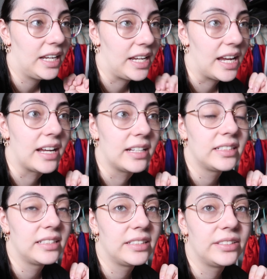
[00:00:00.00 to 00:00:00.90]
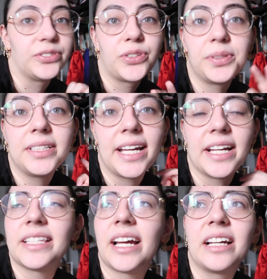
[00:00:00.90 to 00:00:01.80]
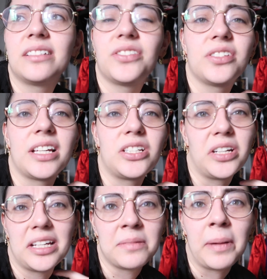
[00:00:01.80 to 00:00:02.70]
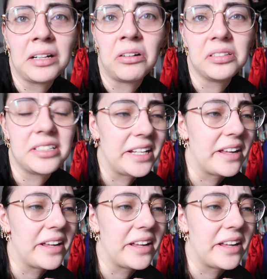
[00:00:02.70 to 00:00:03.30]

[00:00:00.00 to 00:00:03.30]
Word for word: yeah, those 3 days, I kind of just like took it as a bank holiday.